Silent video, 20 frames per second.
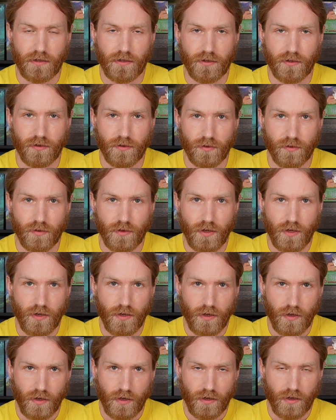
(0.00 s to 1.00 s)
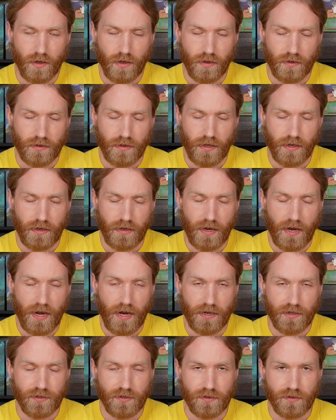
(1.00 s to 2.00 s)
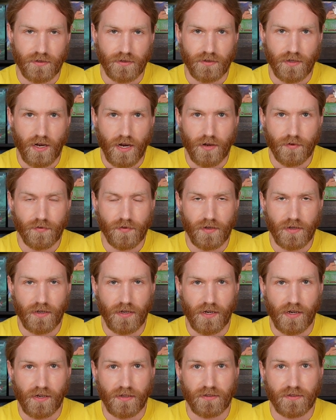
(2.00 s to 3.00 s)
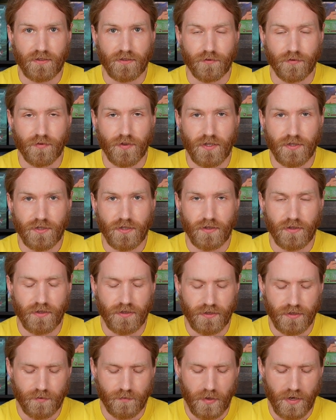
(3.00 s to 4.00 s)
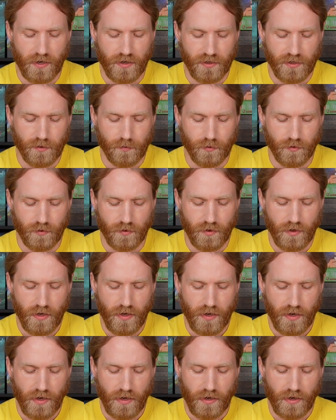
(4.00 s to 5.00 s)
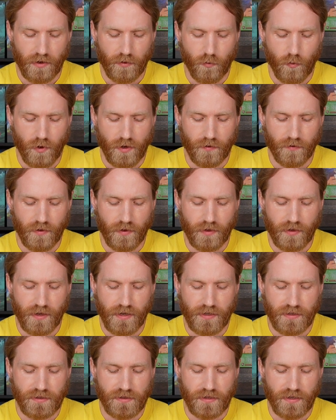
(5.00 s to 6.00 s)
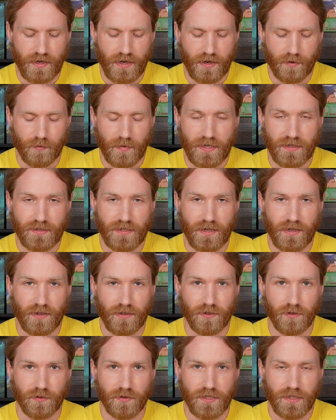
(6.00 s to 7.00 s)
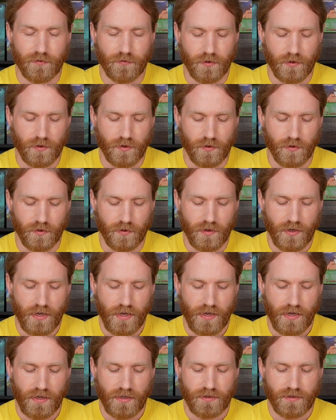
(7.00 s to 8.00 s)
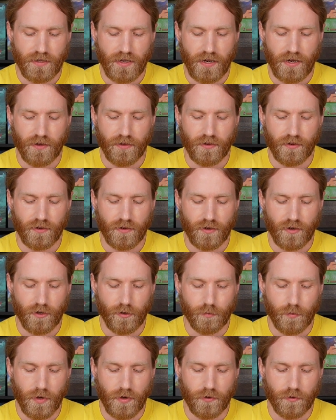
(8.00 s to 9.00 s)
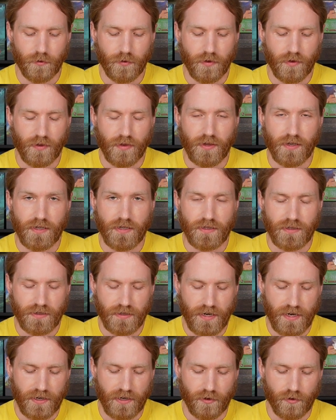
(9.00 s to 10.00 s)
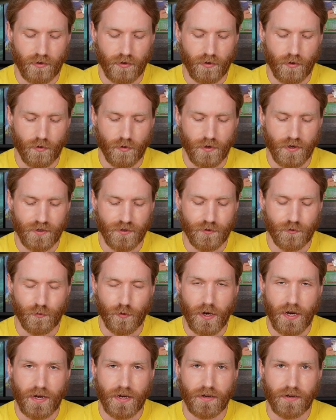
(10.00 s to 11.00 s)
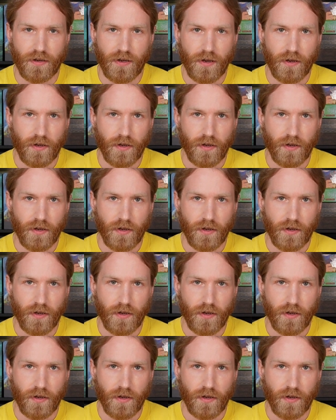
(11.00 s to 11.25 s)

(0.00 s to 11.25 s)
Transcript: to take actions as often and as efficiently as possible. And one of the things that makes that a little difficult is that there are both these kind of orange-red